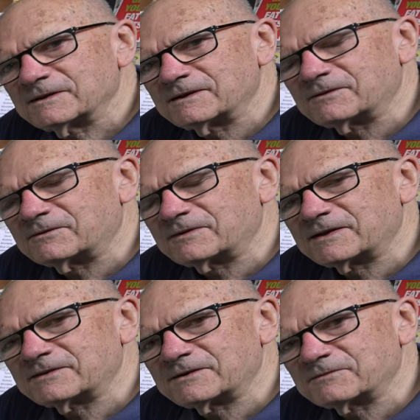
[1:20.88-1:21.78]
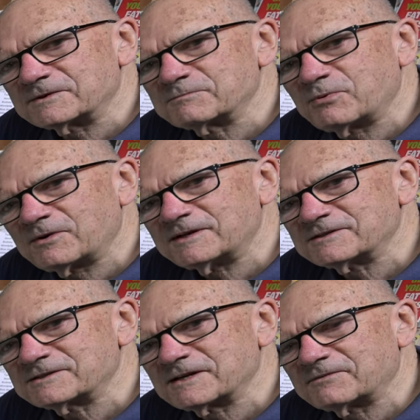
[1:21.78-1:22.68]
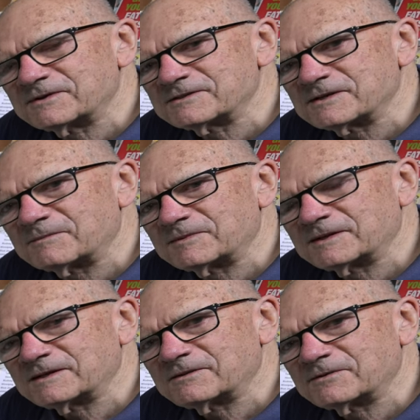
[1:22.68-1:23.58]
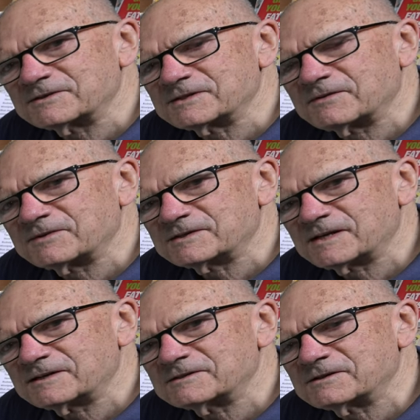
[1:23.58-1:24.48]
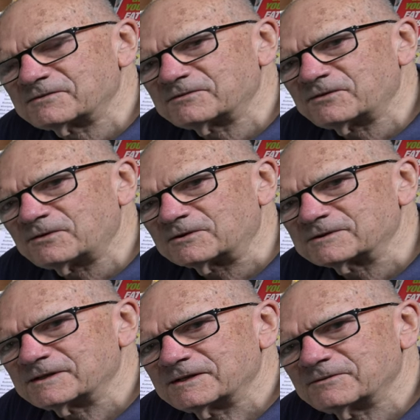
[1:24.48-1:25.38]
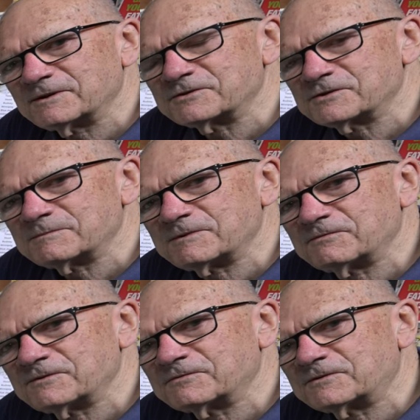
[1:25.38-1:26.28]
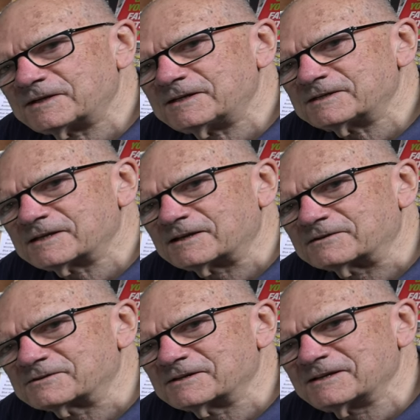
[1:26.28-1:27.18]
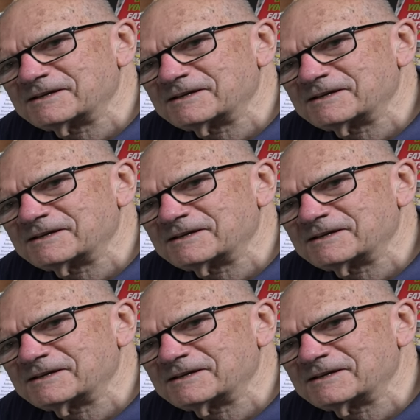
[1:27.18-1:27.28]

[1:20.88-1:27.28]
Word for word: uh, or rather, it was 0.7 something, in other words, 7 tenths of a volt. Well, it should be 15 tenths.